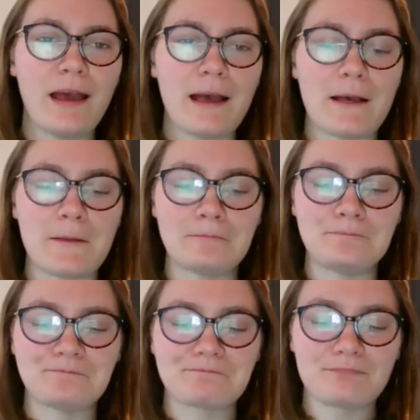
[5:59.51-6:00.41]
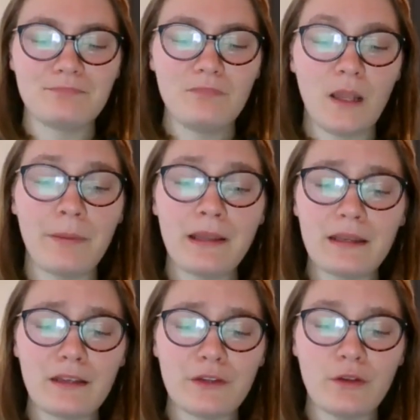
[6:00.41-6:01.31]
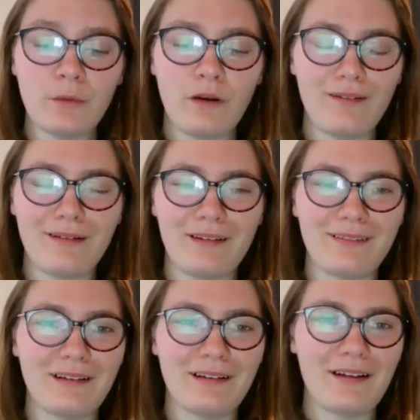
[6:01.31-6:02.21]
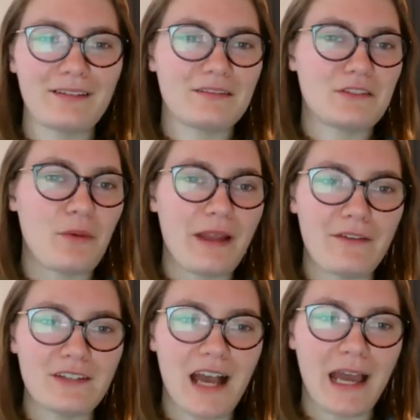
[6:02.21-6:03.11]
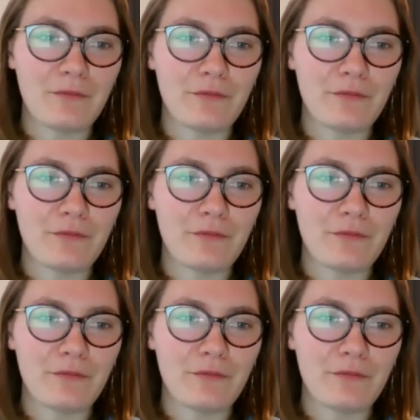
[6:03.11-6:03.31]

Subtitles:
But if you don't have time for